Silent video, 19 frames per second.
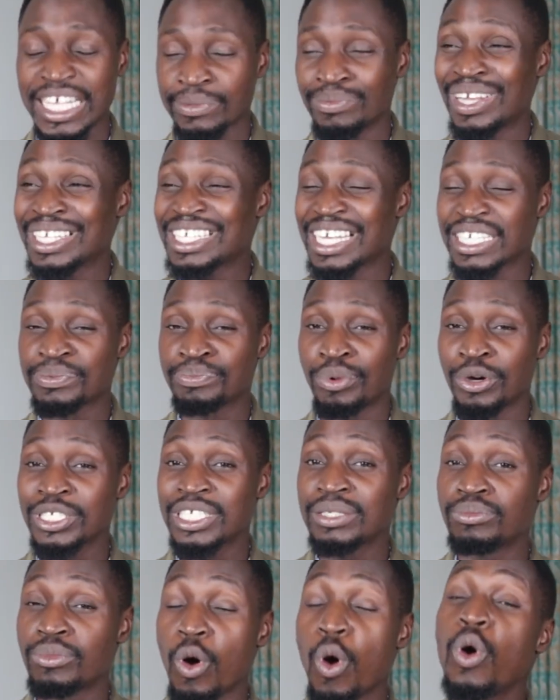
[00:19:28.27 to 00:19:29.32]
as much as
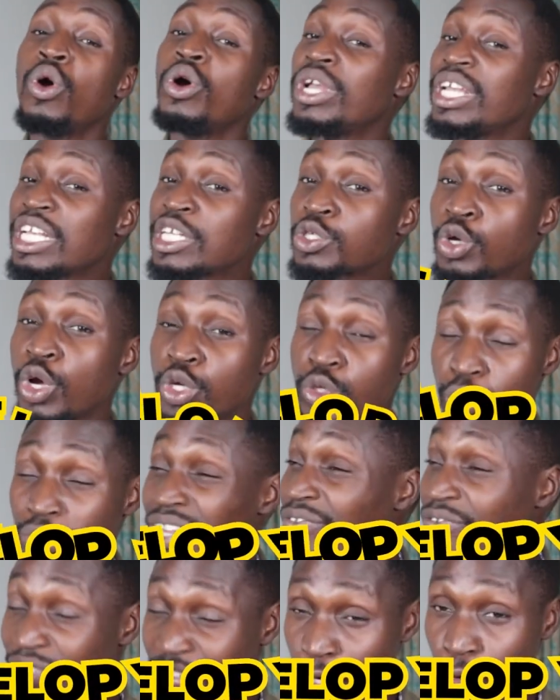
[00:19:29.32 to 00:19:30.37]
possible is going to
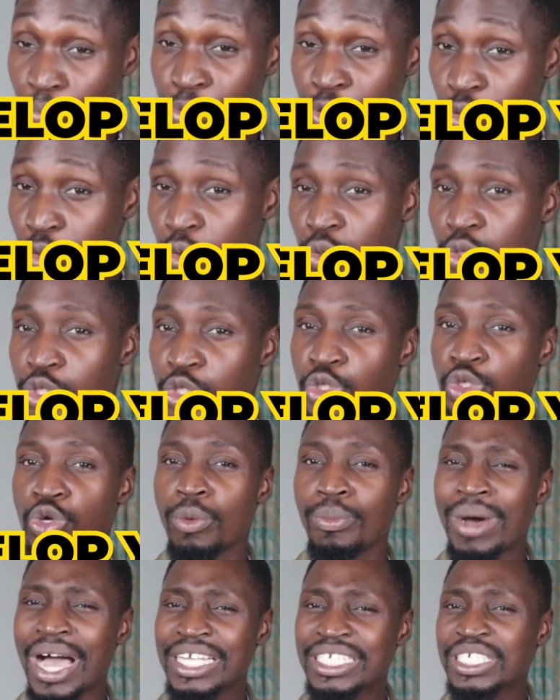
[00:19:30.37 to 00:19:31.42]
develop you so
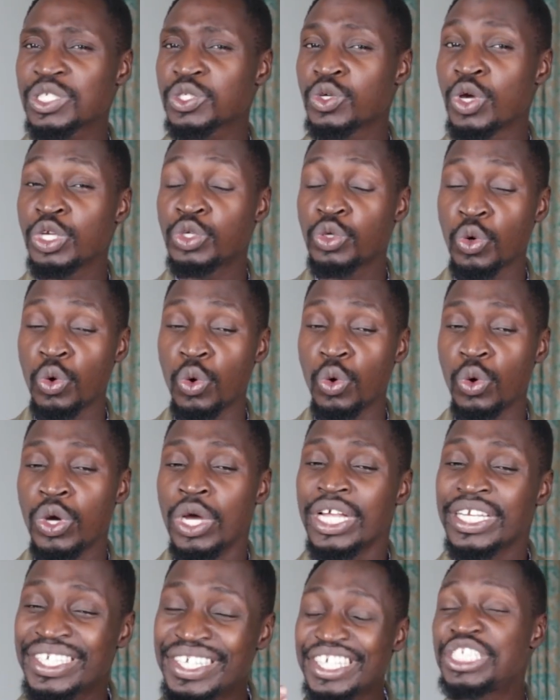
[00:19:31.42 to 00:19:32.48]
much. It's going to
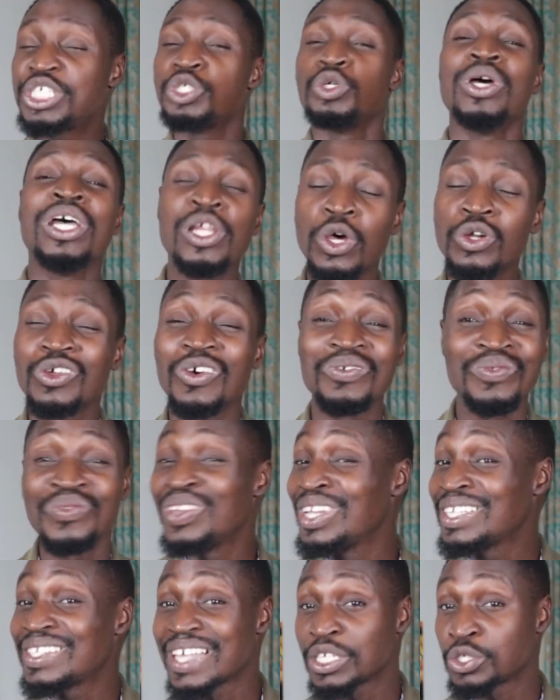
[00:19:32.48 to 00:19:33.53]
teach you a lot of
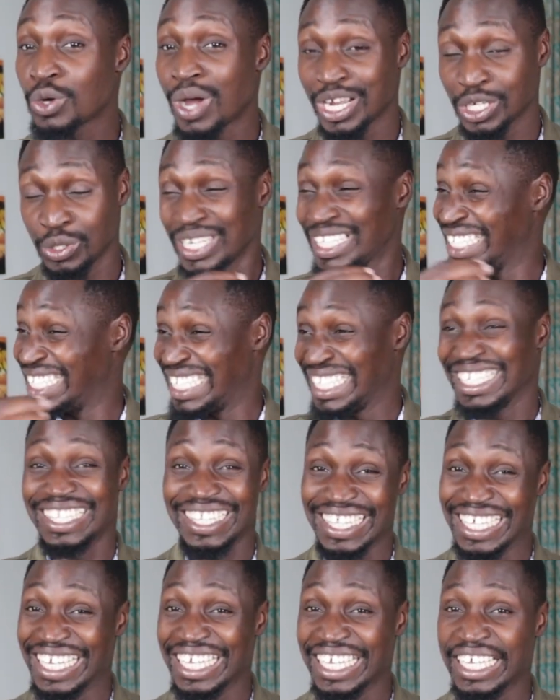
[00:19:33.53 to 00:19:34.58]
things that you actually
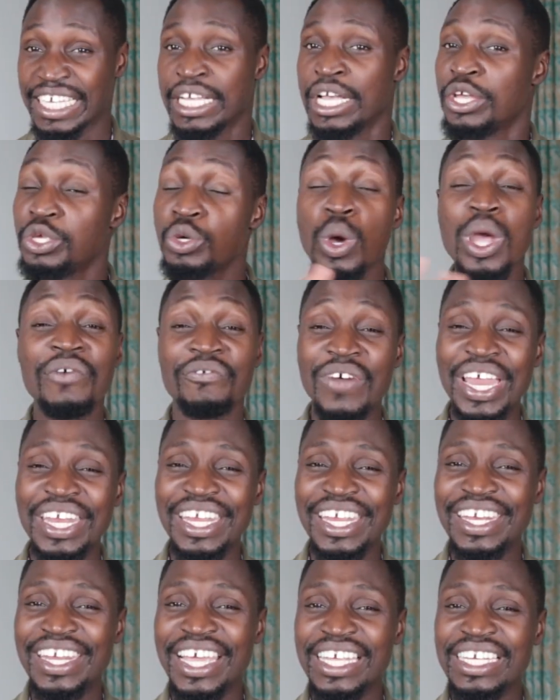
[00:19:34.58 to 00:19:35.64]
didn't think you ever
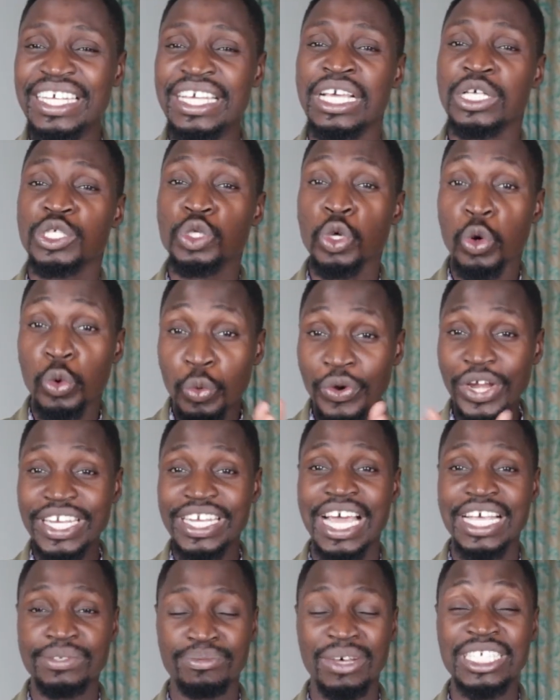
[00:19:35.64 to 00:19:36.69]
needed. So
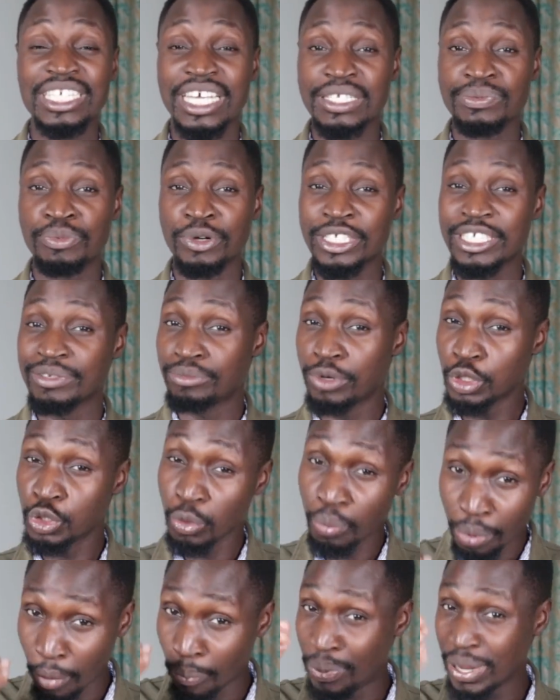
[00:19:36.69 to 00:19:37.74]
read as much as possible to
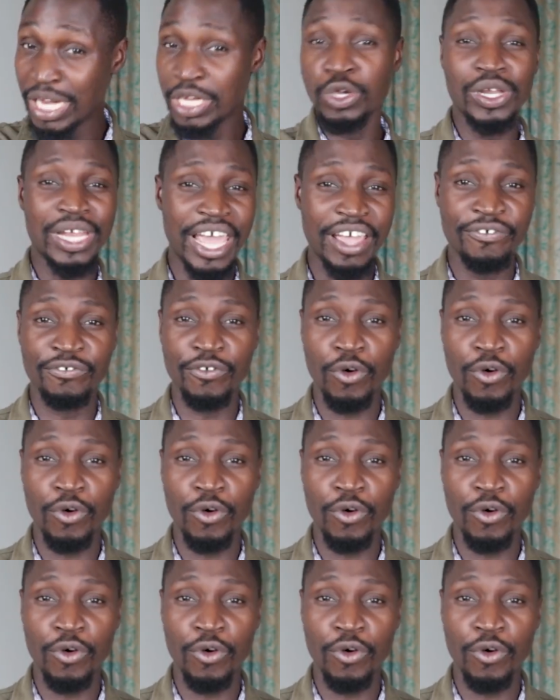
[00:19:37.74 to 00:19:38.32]
propel your life